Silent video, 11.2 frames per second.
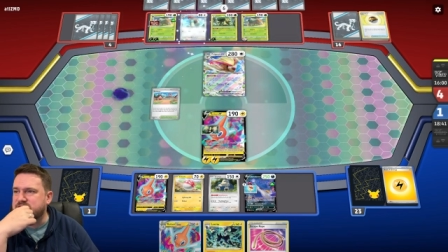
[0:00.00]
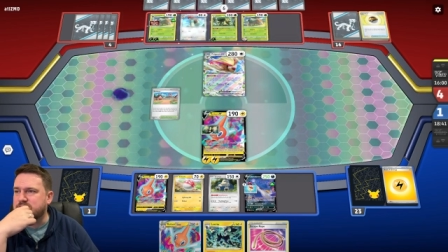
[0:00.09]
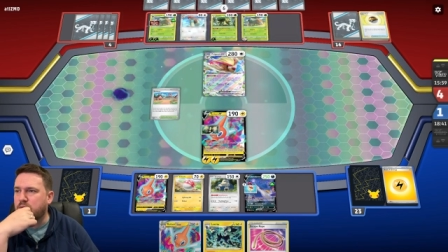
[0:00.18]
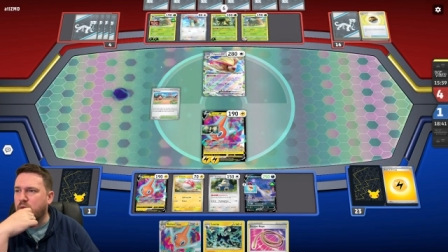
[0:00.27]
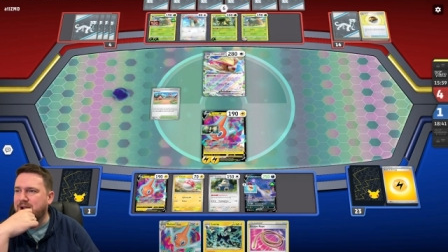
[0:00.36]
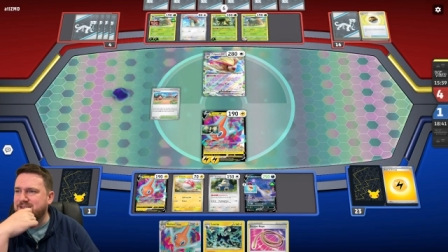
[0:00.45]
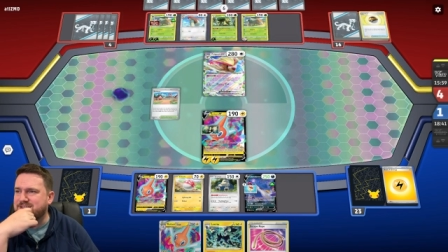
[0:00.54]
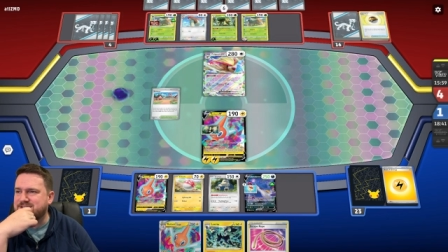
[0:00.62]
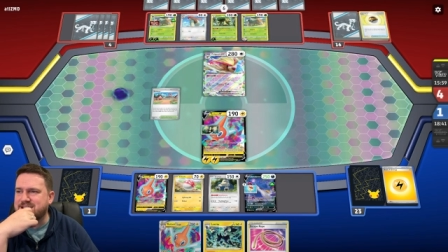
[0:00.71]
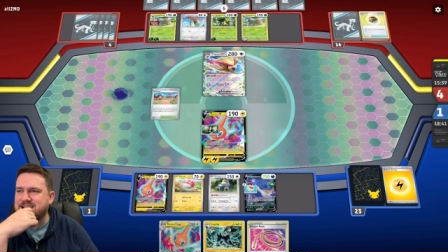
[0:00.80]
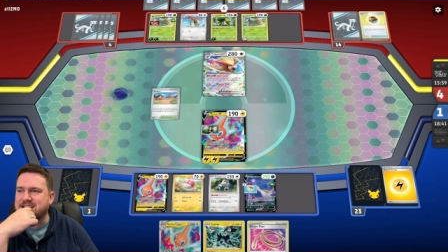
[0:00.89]
So we'll wait and
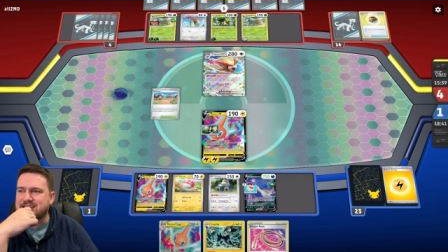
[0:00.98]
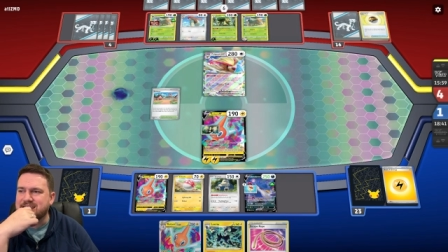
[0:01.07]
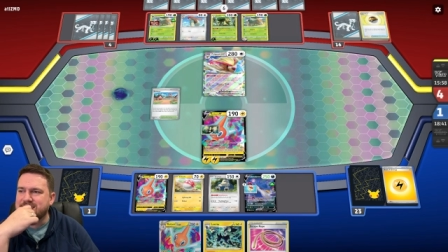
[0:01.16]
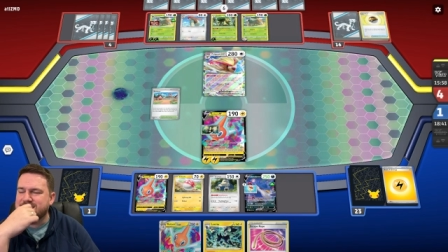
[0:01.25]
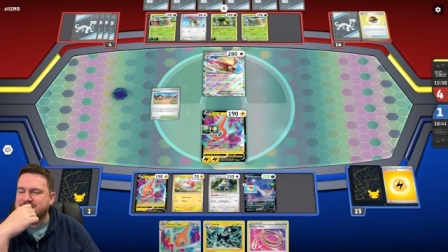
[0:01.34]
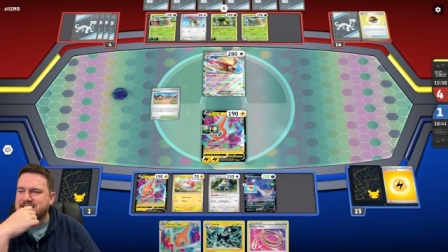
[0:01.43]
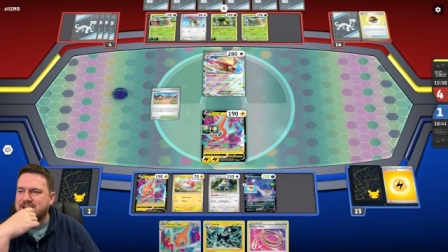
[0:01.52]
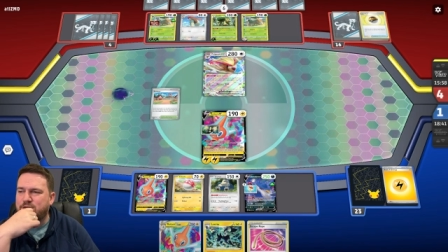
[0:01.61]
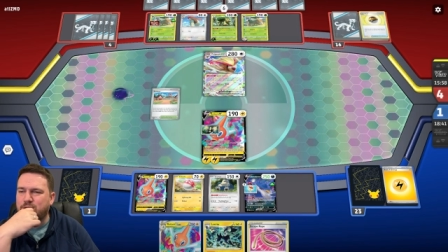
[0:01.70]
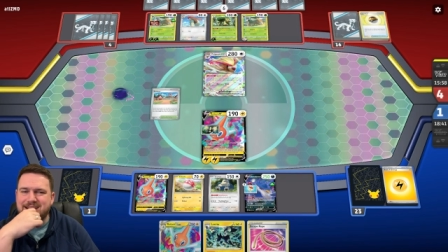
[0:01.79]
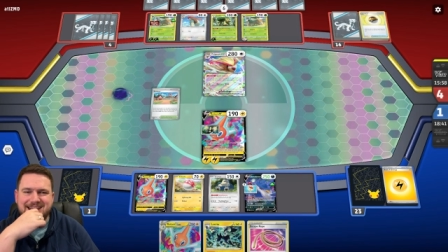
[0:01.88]
see
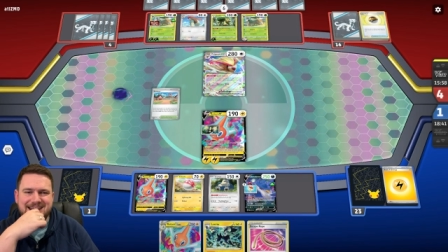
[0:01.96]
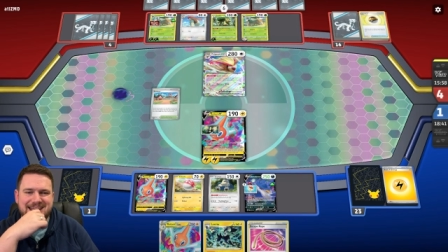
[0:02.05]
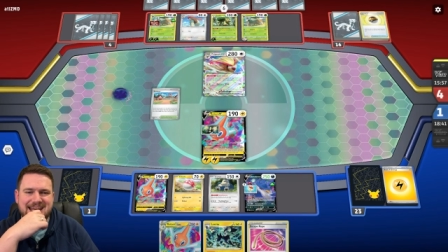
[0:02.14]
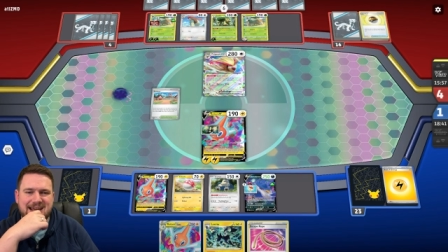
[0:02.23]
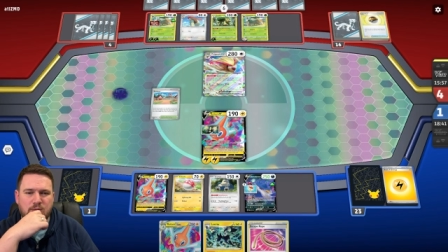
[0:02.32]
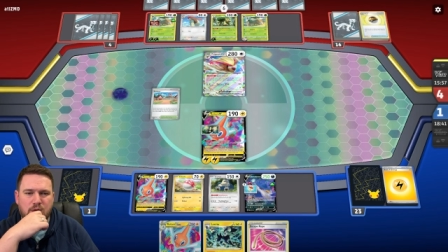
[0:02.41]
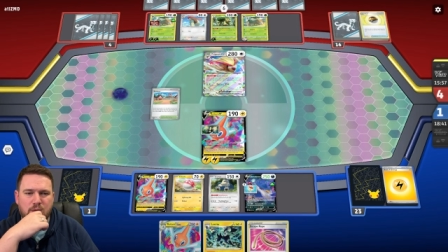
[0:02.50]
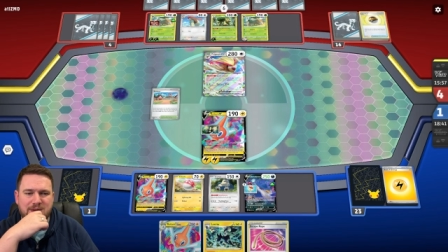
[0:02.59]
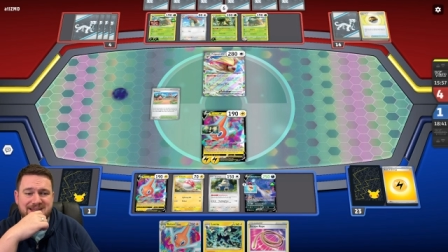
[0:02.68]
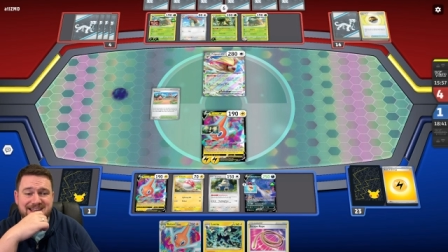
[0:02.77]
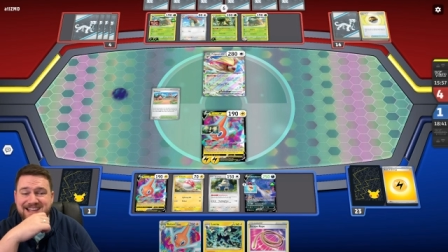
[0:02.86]
if we can get what
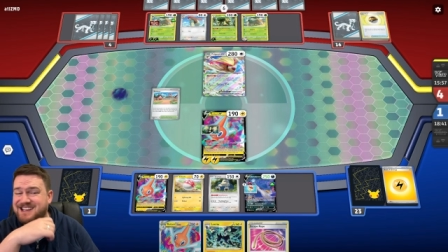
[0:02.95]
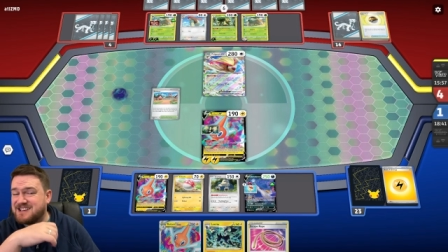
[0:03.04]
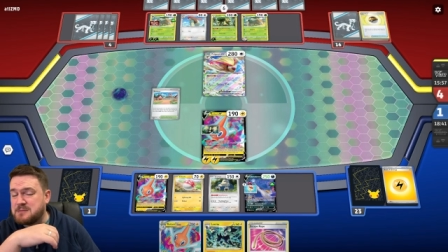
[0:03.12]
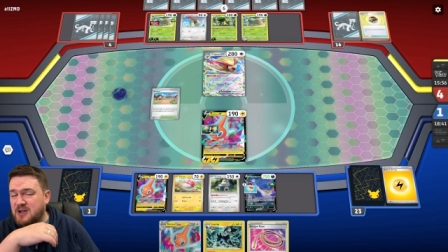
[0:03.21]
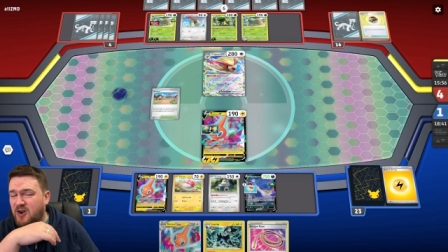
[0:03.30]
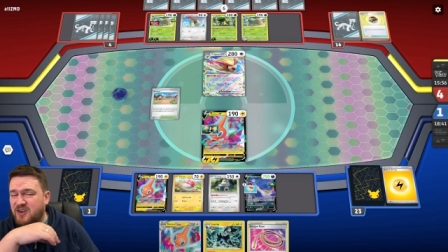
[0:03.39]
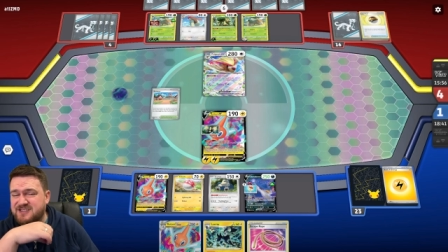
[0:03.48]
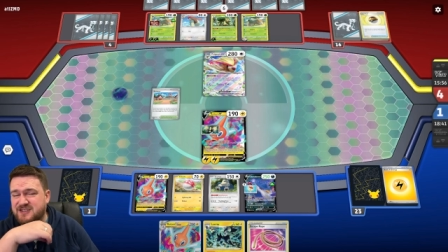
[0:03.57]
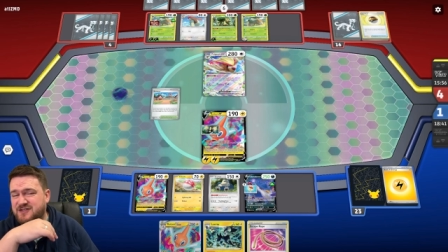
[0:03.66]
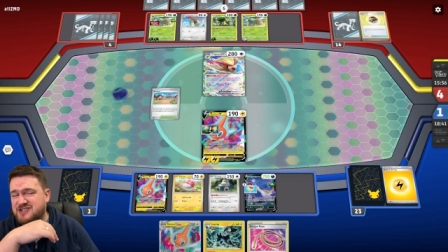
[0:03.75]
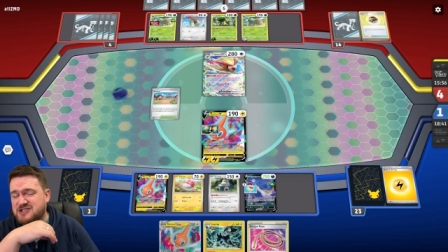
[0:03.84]
we need. And to be
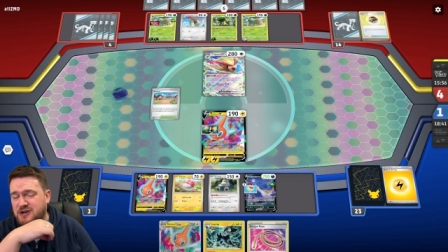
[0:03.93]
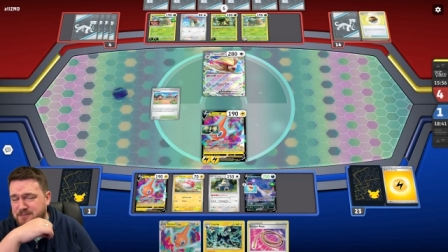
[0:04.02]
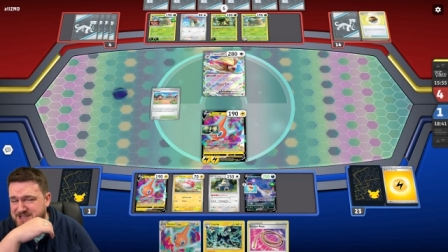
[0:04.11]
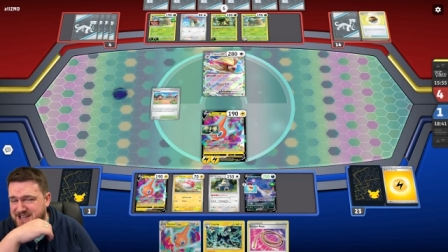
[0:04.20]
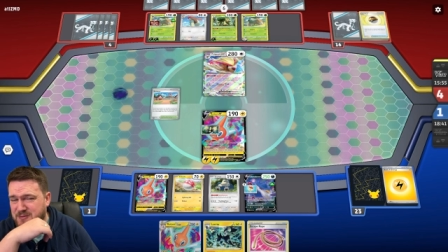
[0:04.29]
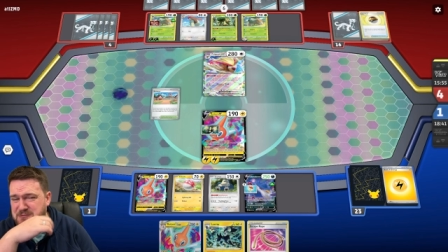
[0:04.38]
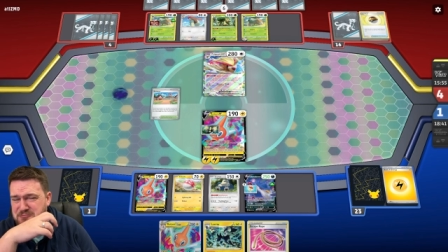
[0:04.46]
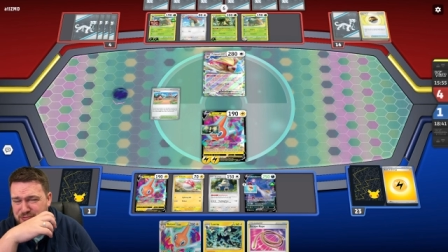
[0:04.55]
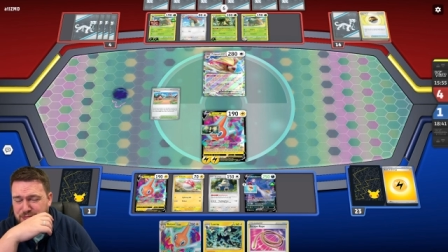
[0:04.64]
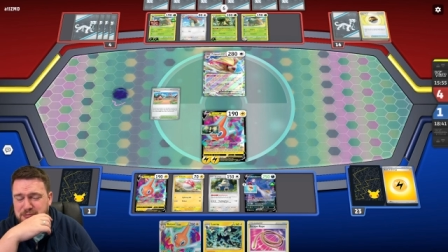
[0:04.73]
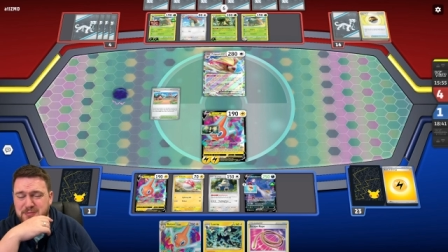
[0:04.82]
honest, off the top deck, we
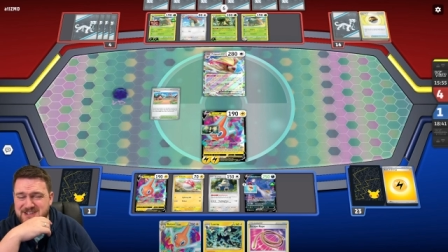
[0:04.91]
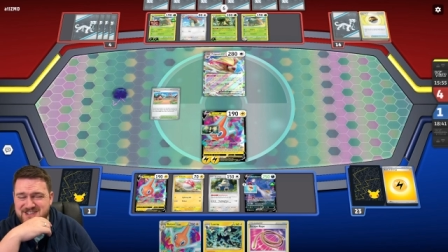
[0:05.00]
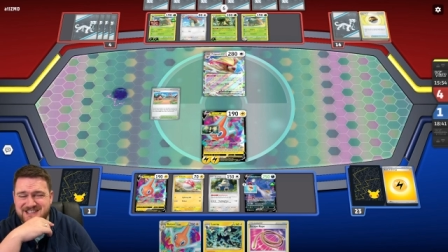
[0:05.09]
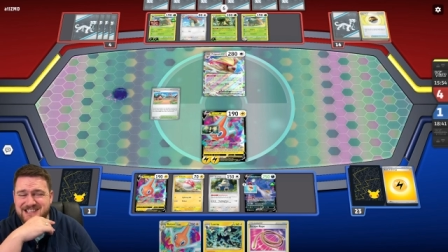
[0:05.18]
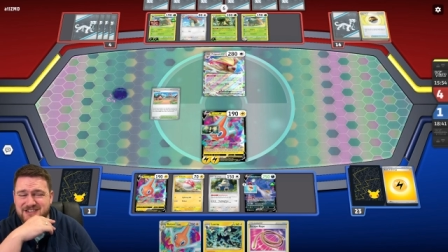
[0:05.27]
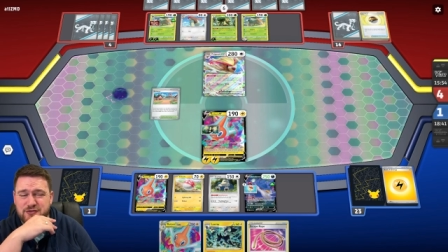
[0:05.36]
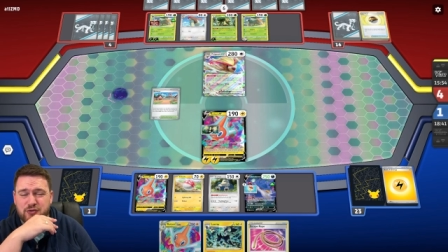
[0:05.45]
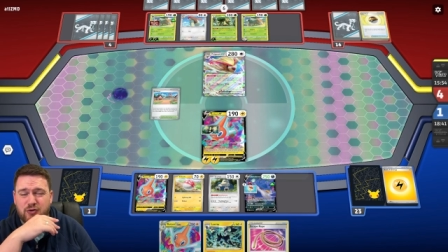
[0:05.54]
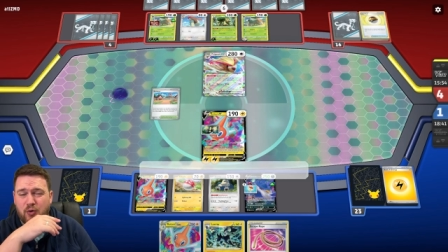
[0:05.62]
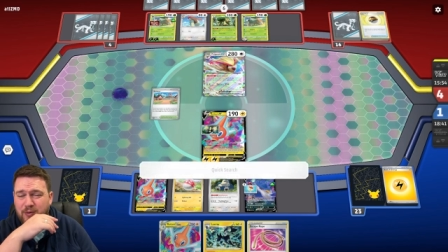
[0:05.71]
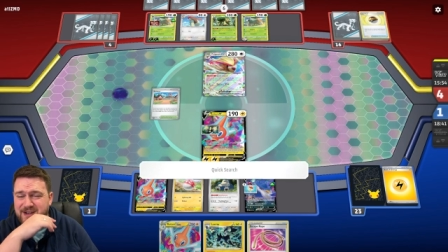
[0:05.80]
probably just need to
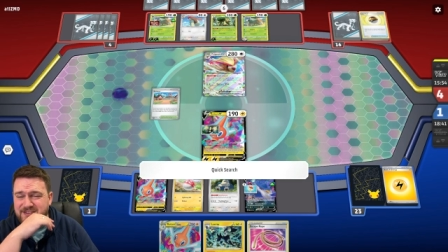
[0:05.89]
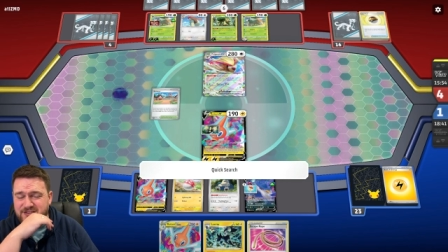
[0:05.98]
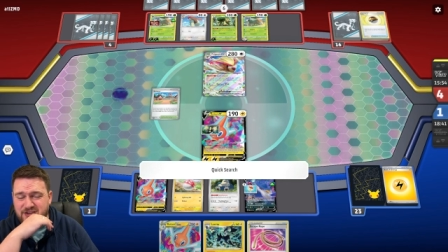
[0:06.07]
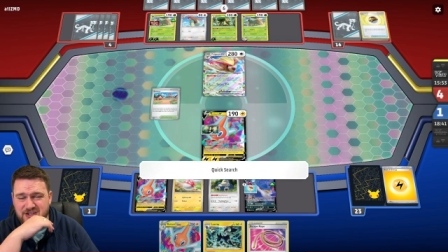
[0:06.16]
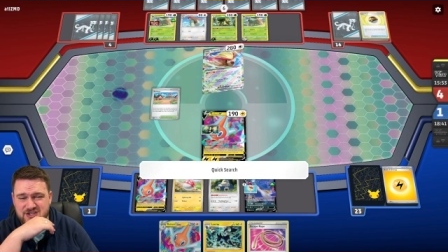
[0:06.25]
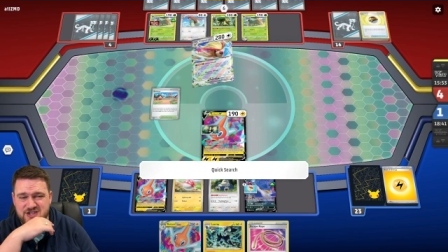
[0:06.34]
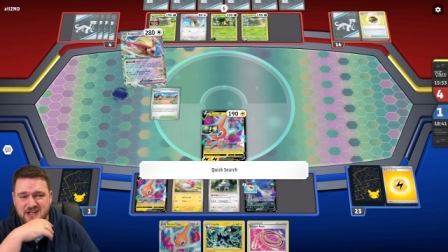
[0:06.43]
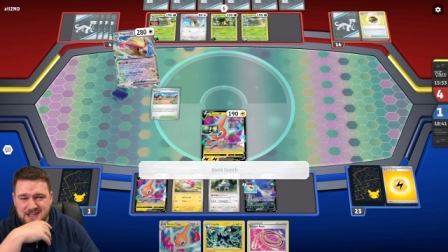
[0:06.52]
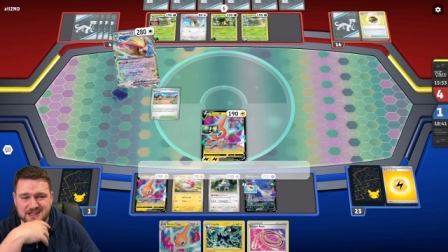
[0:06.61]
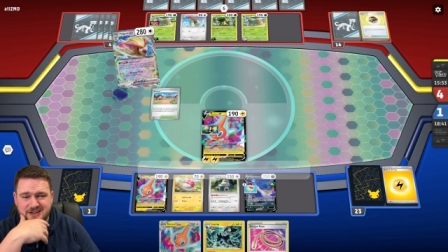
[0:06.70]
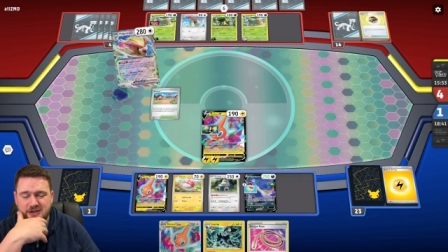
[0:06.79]
draw a research.
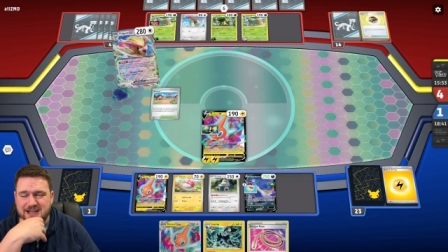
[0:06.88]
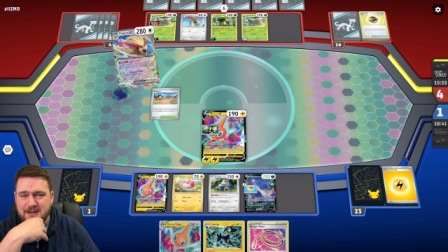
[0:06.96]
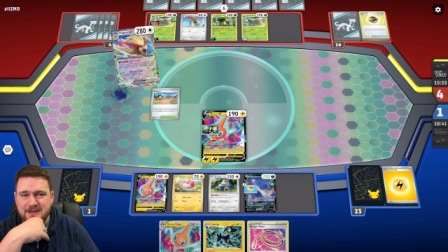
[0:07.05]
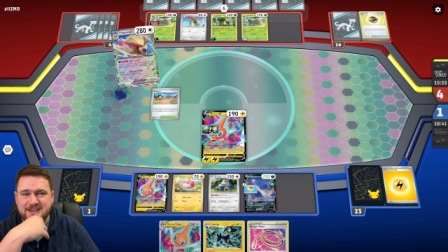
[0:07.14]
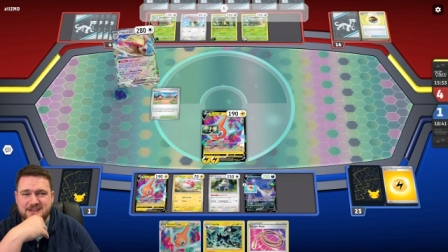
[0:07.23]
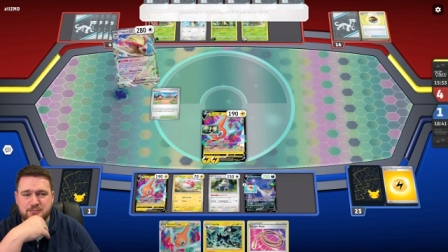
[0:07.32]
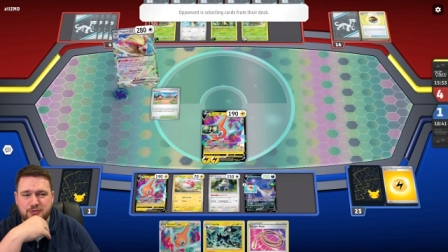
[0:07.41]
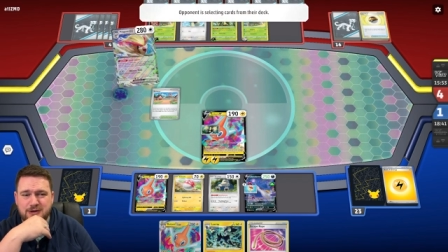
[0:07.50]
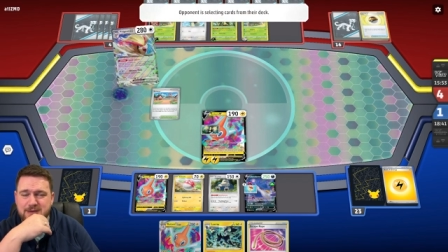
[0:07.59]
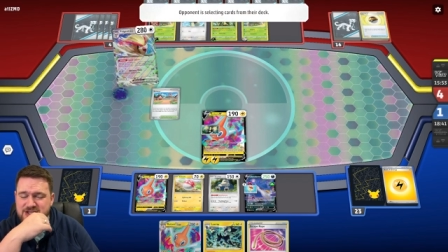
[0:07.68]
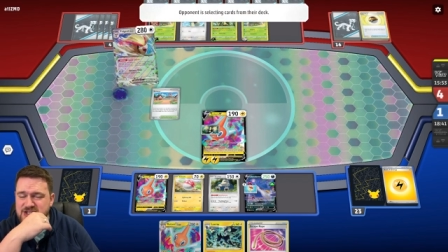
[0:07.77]
Like, I mean, that's
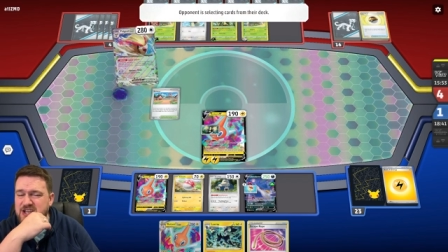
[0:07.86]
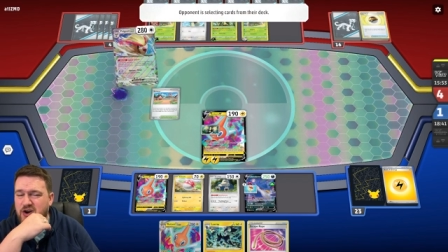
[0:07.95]
pretty much the